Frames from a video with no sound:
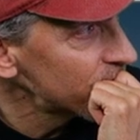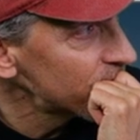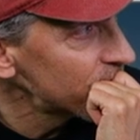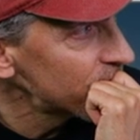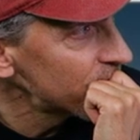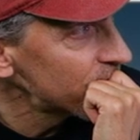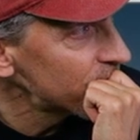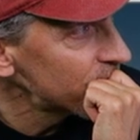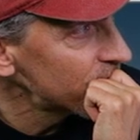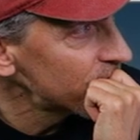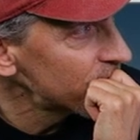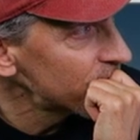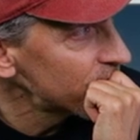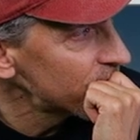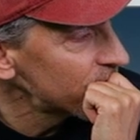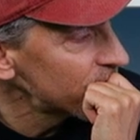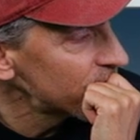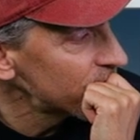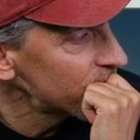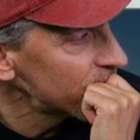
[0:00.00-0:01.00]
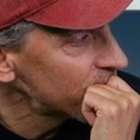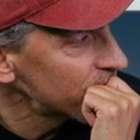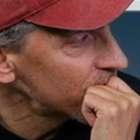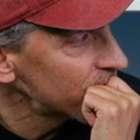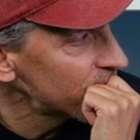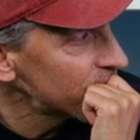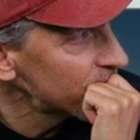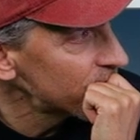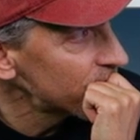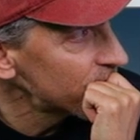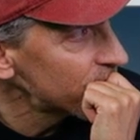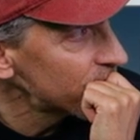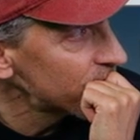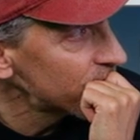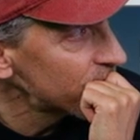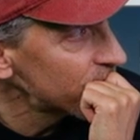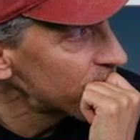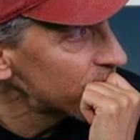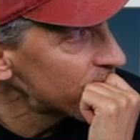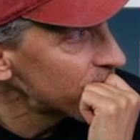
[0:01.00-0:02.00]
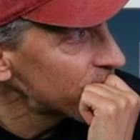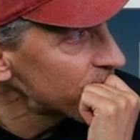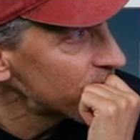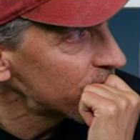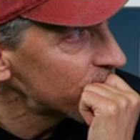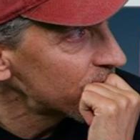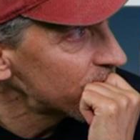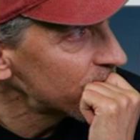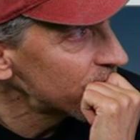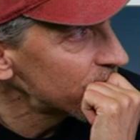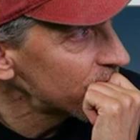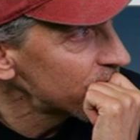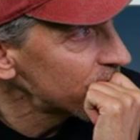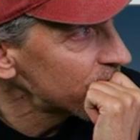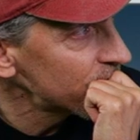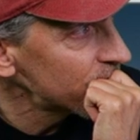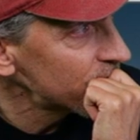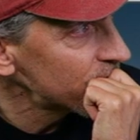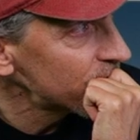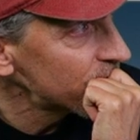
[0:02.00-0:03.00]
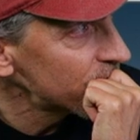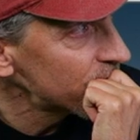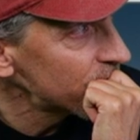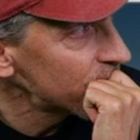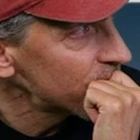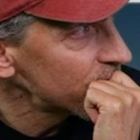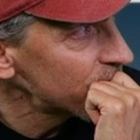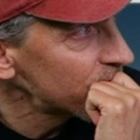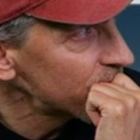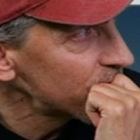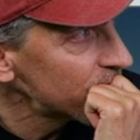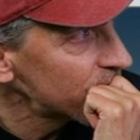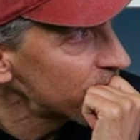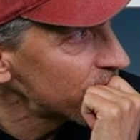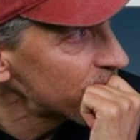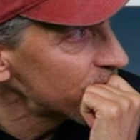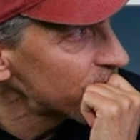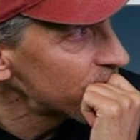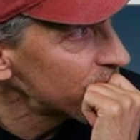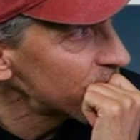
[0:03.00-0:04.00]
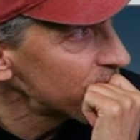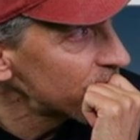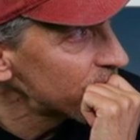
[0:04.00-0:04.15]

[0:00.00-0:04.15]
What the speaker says: (silent)